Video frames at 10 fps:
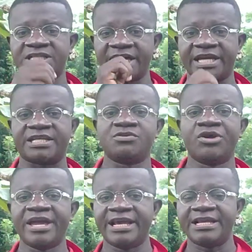take it. You
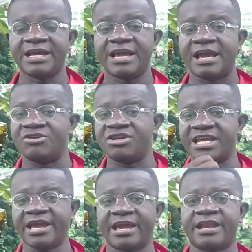heat it and you
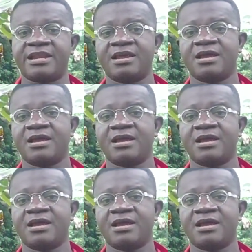take it.